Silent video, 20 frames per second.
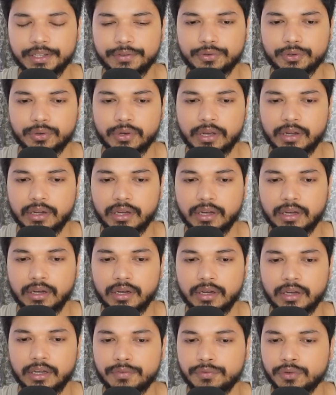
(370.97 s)

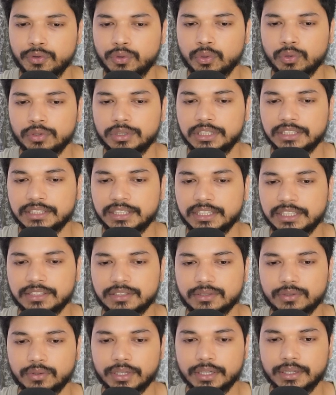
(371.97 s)
If you know these
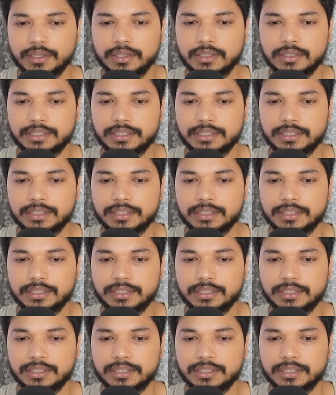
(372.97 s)
things, okay?